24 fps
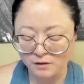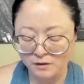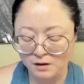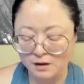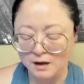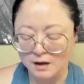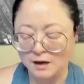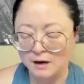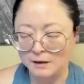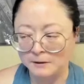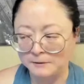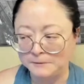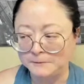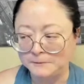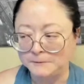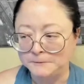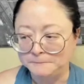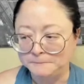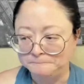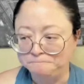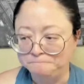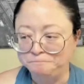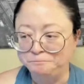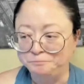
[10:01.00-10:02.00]
Yeah.
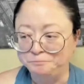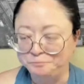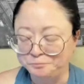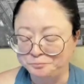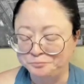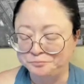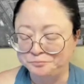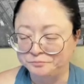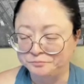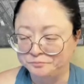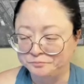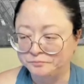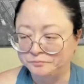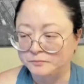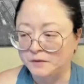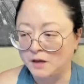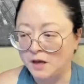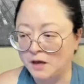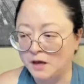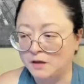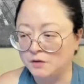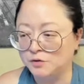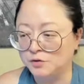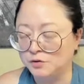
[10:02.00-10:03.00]

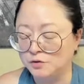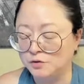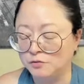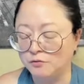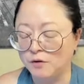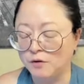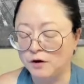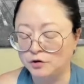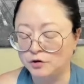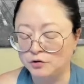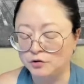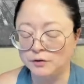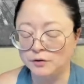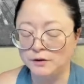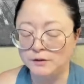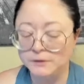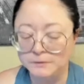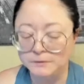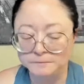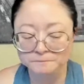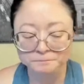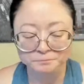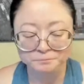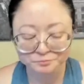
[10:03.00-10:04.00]
Yeah, this is a right
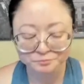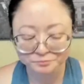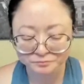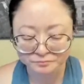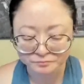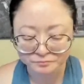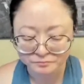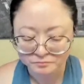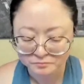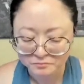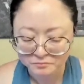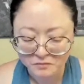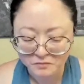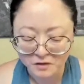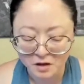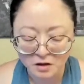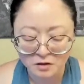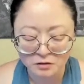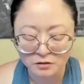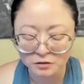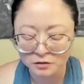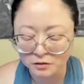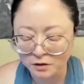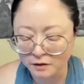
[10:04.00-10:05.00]
choice.
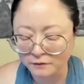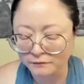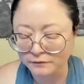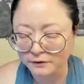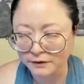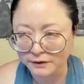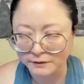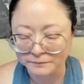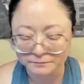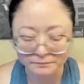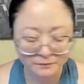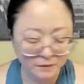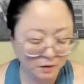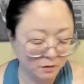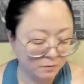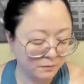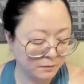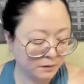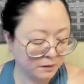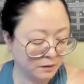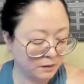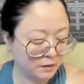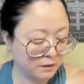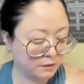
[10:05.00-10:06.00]
Lovely. Oh
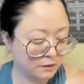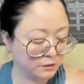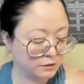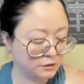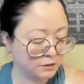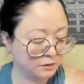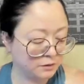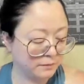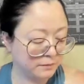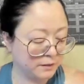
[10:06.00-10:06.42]
my gosh.